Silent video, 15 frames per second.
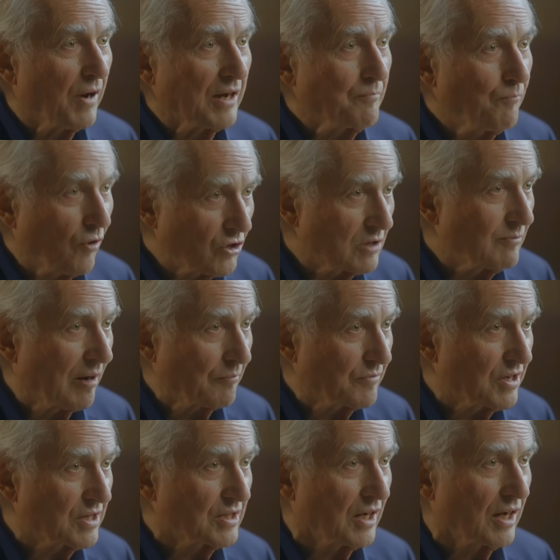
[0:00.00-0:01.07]
by bottom
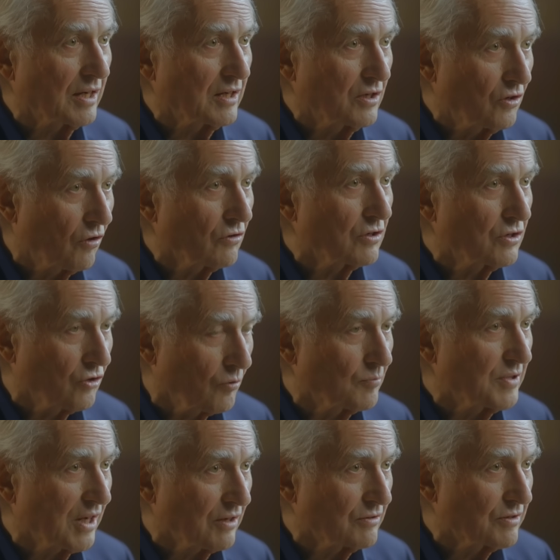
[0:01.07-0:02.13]
up design, not
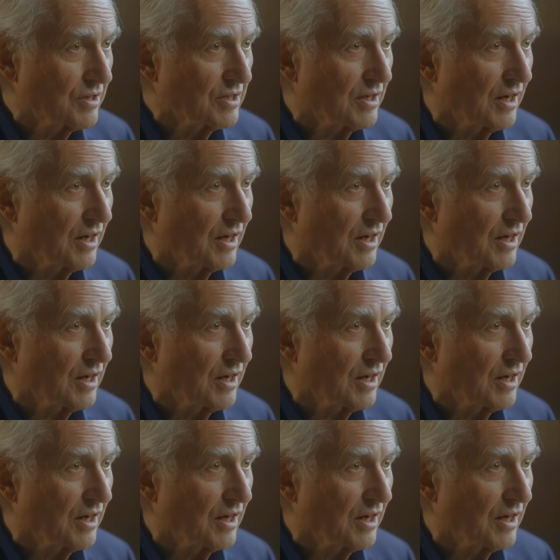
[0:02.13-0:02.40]
top down